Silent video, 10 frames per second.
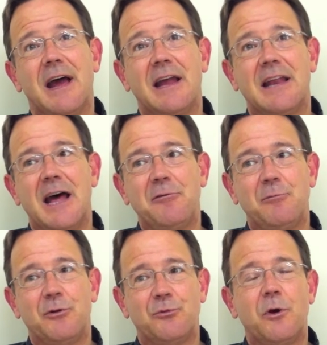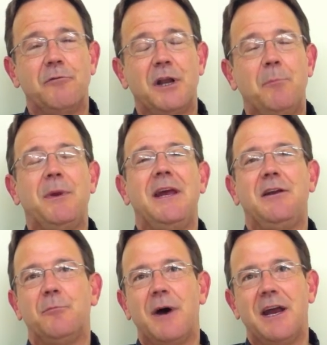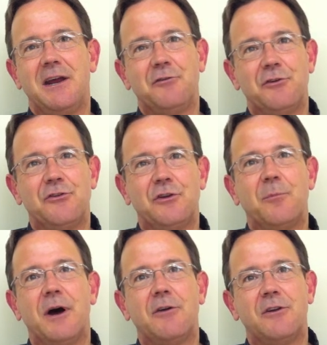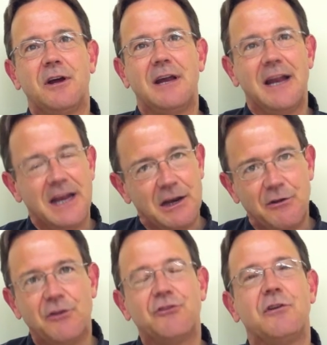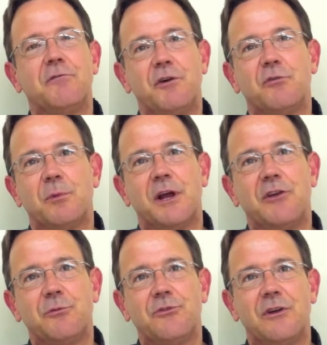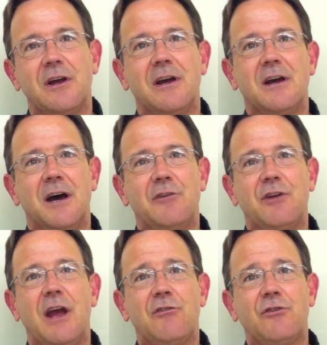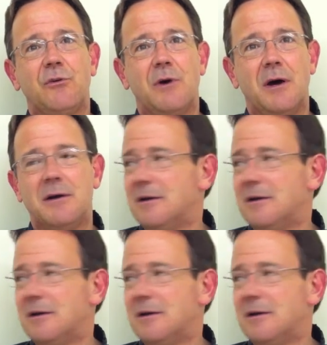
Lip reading: And that was what really piqued my interest about getting into this in the first place, was a chance to